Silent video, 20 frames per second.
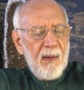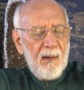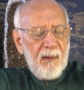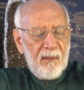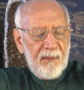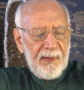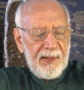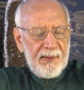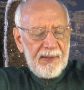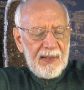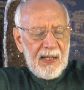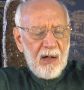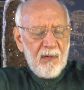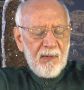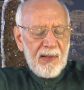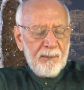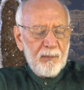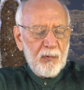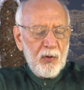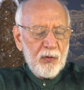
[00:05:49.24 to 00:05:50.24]
All right, now
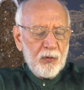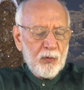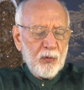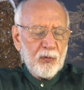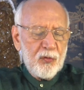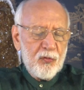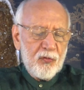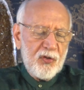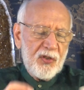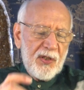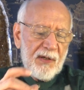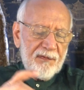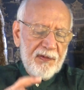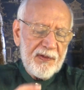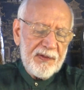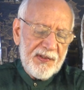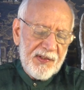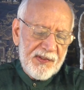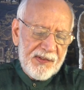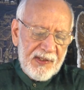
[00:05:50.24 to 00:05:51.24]
I'm going to
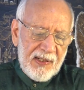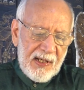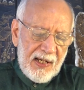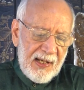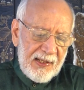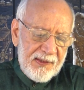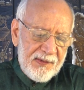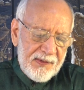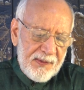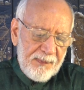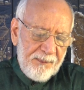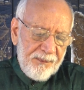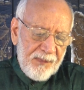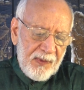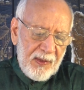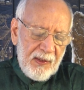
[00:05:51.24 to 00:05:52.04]
shuffle these cards